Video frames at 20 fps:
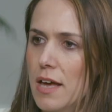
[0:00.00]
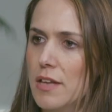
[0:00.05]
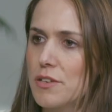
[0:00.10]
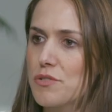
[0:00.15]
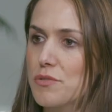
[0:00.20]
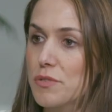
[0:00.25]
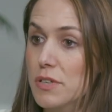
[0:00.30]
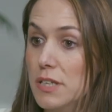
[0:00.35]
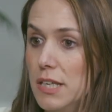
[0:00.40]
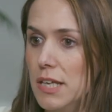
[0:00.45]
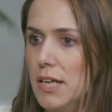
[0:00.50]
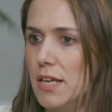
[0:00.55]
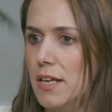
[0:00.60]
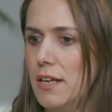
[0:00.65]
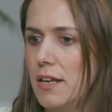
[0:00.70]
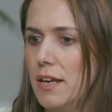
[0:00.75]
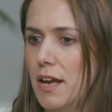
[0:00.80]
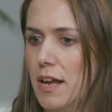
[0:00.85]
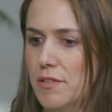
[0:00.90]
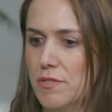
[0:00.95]
and to
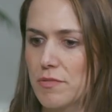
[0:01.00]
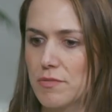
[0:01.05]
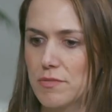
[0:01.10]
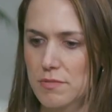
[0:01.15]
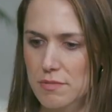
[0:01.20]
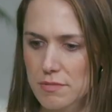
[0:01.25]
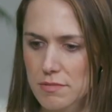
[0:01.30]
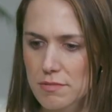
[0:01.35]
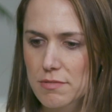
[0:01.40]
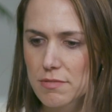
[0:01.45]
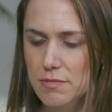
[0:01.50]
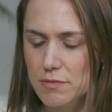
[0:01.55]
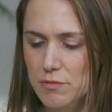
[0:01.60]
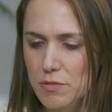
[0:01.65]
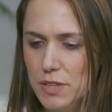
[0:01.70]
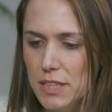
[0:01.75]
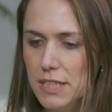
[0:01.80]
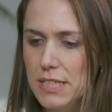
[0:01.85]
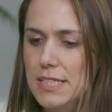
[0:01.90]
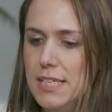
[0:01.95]
really kind of
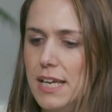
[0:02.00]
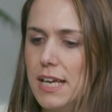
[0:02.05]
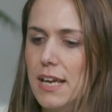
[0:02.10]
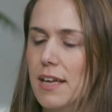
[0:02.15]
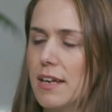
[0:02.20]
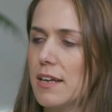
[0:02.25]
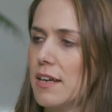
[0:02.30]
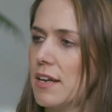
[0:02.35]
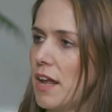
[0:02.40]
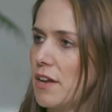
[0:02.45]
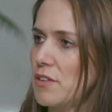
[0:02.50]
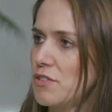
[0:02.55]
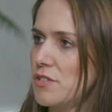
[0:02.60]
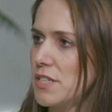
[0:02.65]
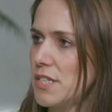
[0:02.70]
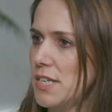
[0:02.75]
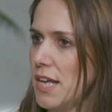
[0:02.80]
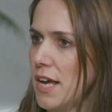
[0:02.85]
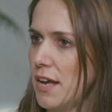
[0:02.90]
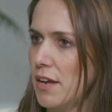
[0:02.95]
really dig in and
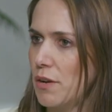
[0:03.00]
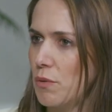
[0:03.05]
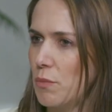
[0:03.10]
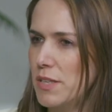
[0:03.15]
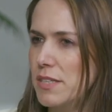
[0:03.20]
understand